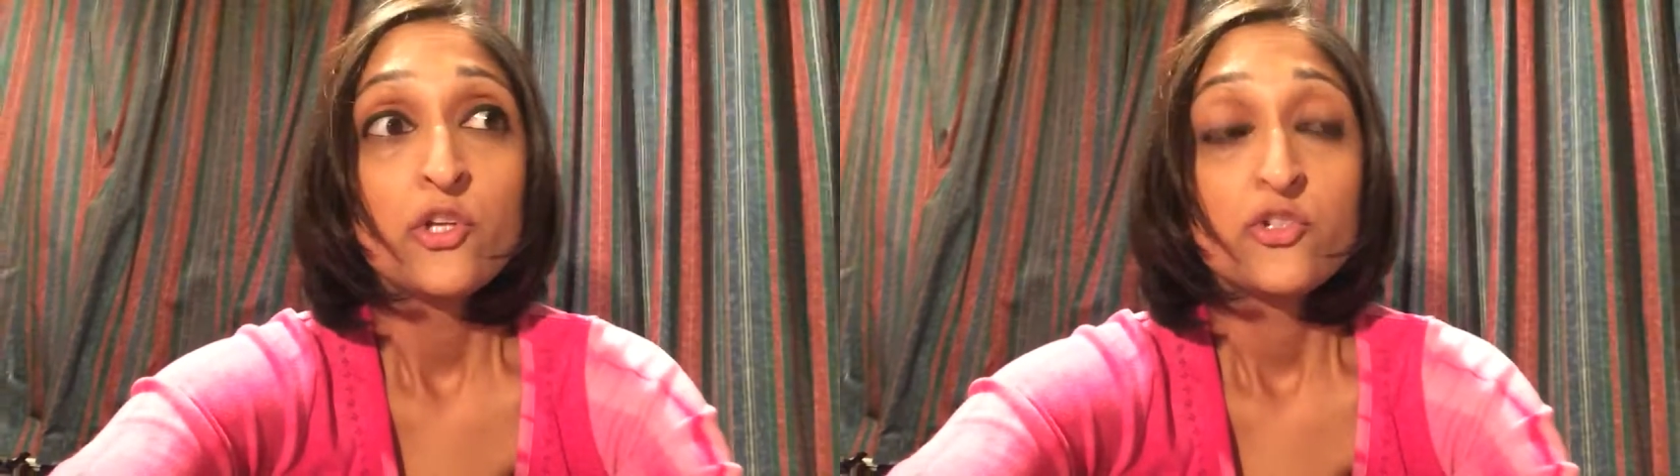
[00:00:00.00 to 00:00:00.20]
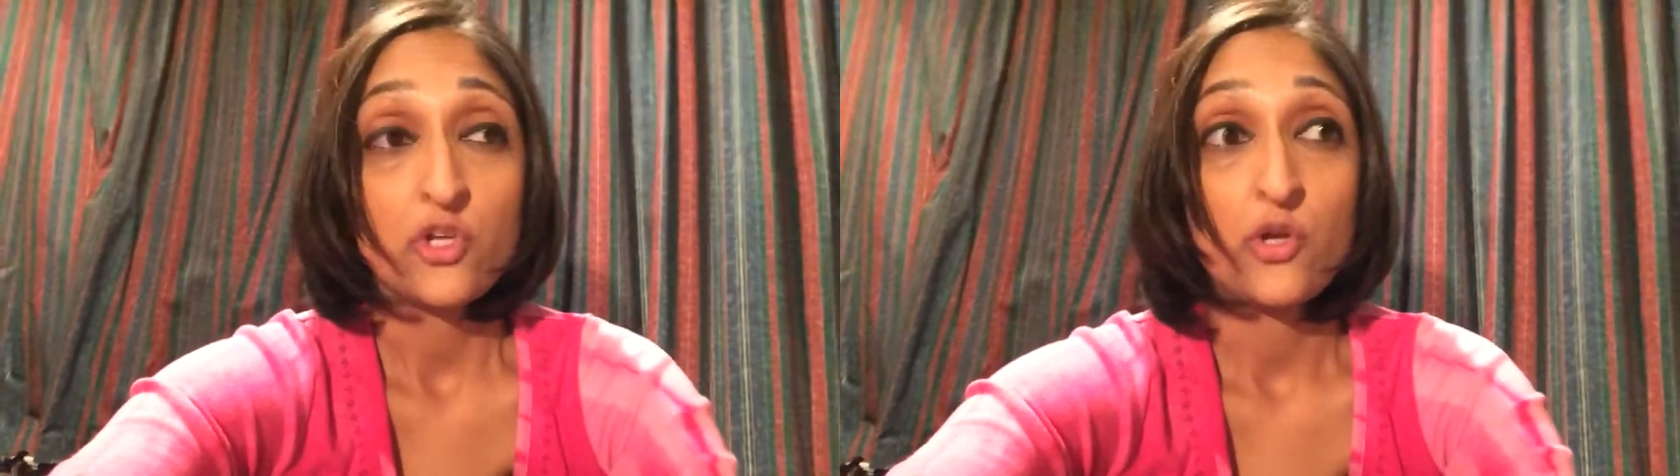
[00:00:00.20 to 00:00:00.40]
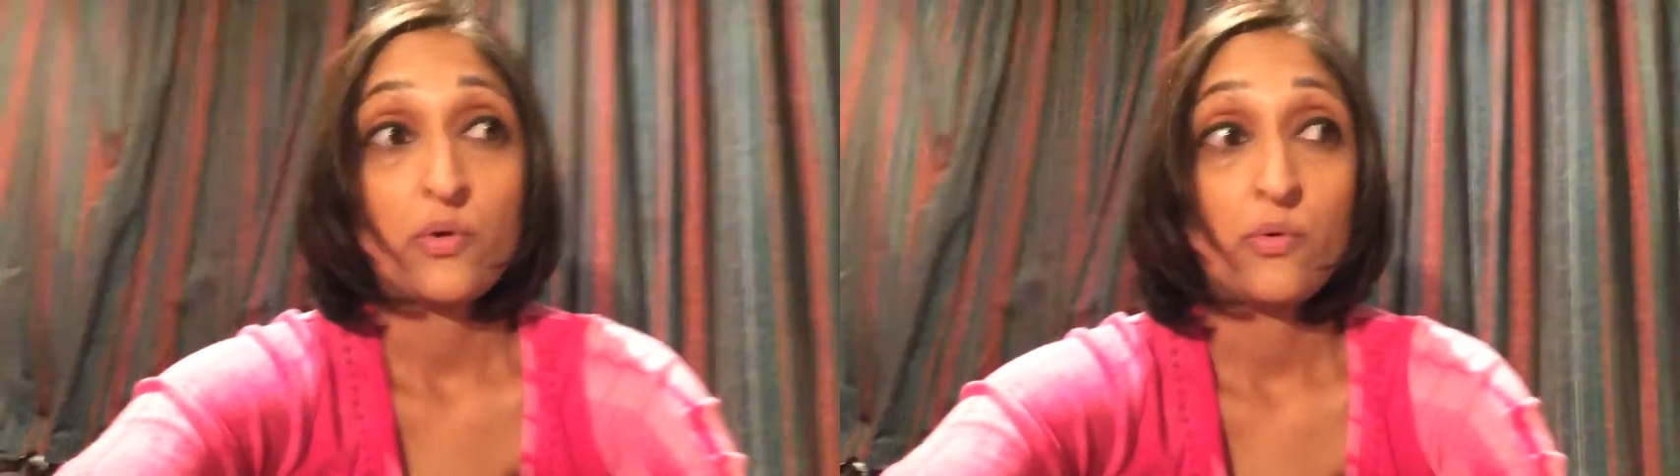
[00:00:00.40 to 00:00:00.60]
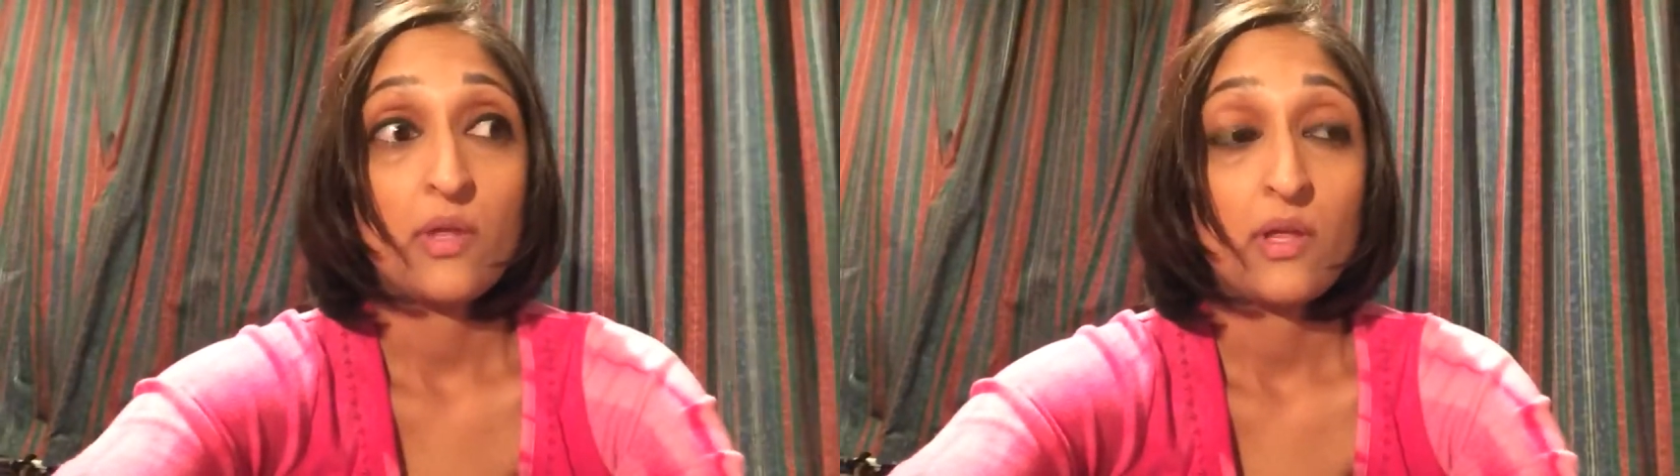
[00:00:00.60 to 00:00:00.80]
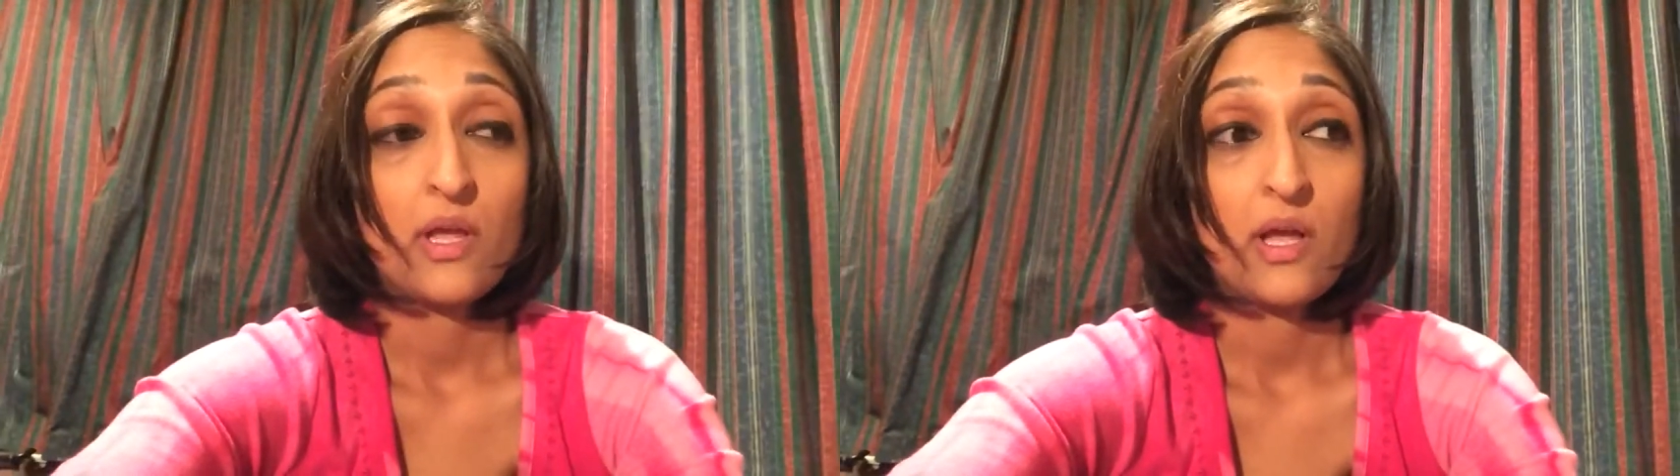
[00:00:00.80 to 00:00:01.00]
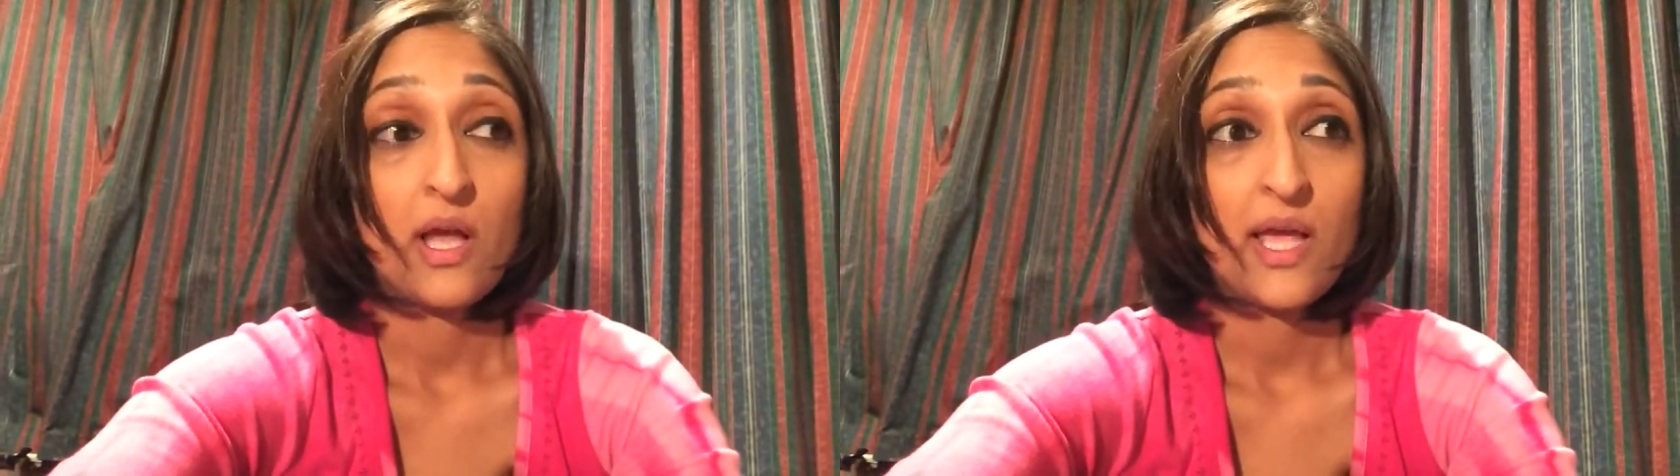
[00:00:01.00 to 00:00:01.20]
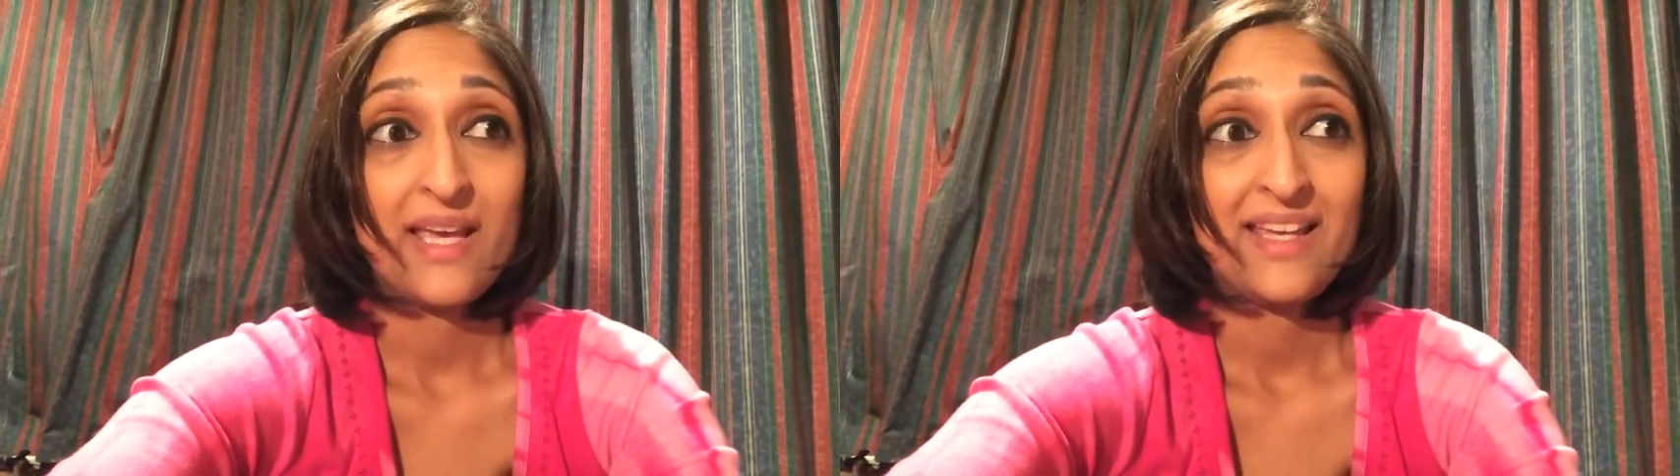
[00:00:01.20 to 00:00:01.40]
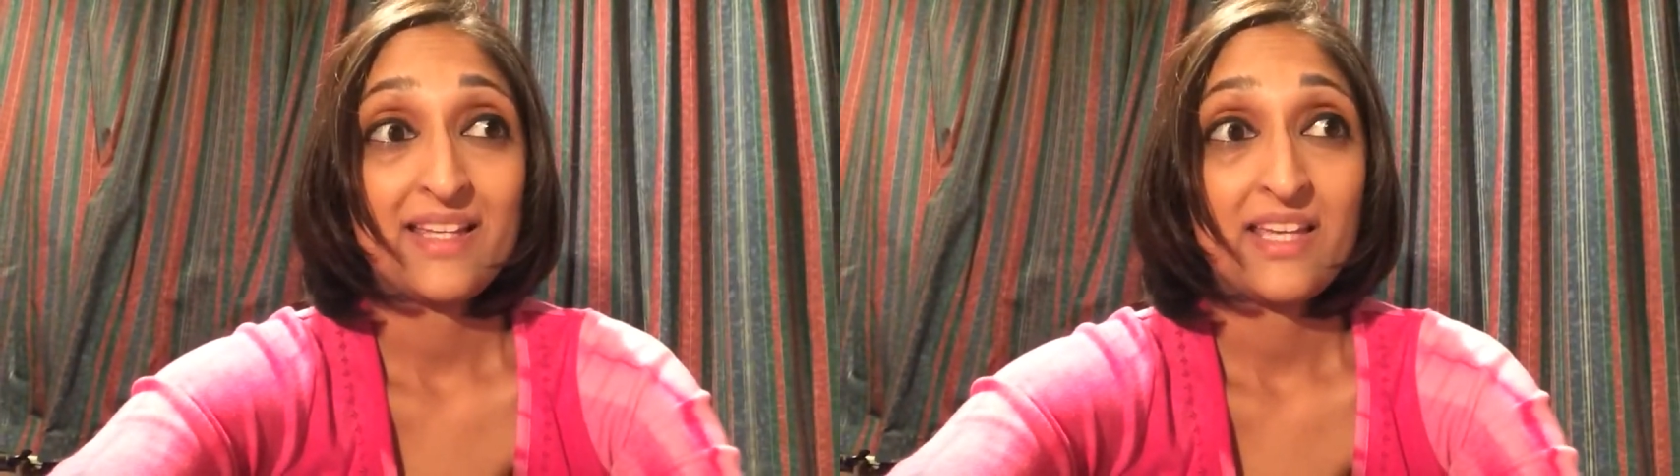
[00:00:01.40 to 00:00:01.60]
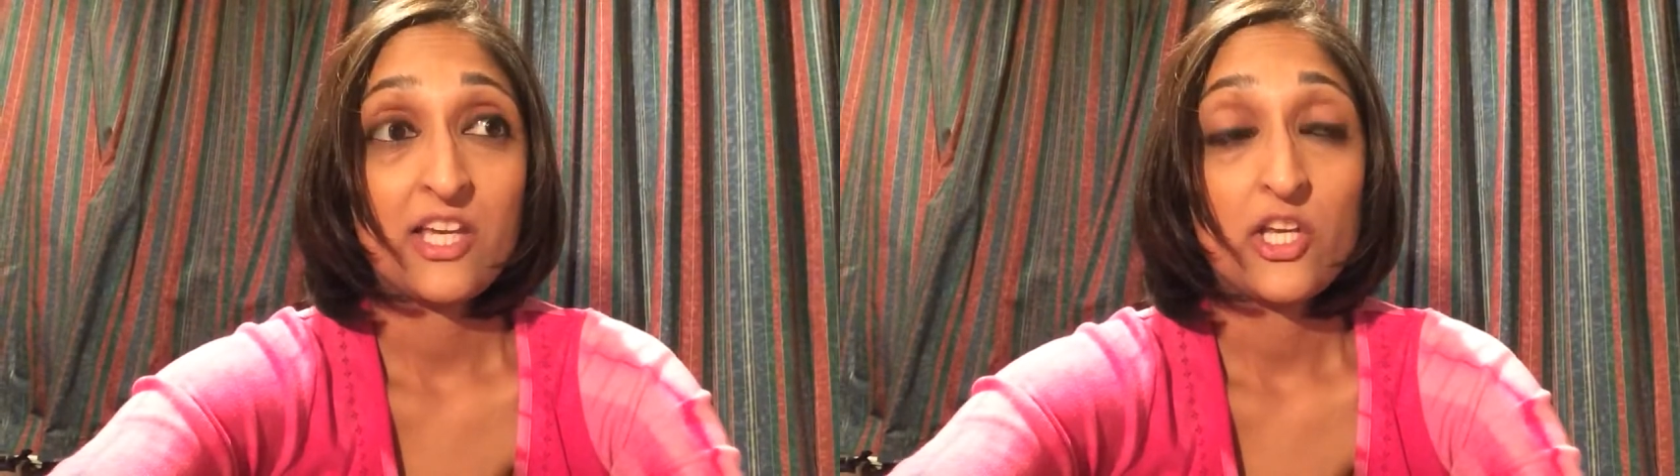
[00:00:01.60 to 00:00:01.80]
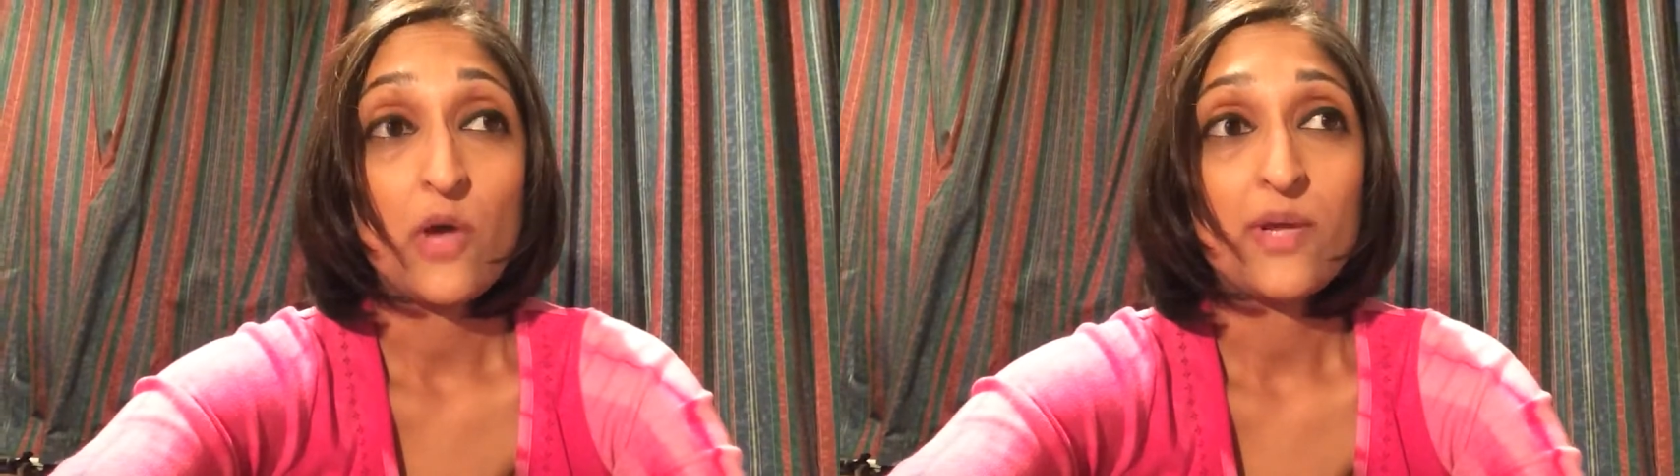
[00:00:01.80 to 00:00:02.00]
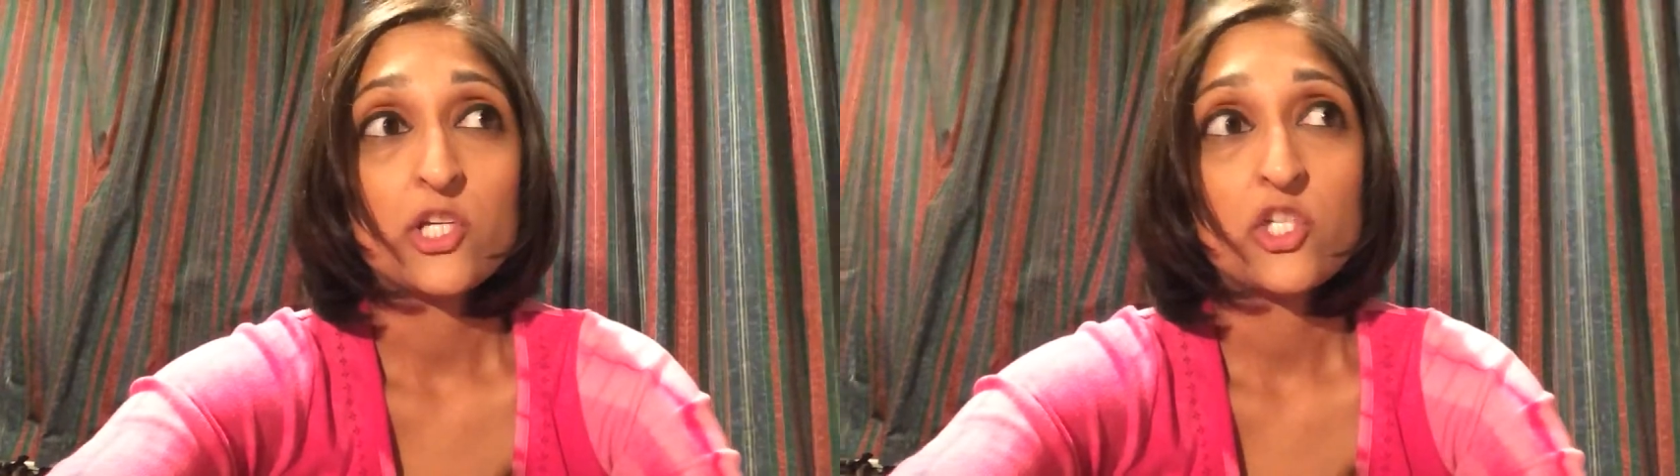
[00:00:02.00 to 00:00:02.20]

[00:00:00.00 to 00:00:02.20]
So, it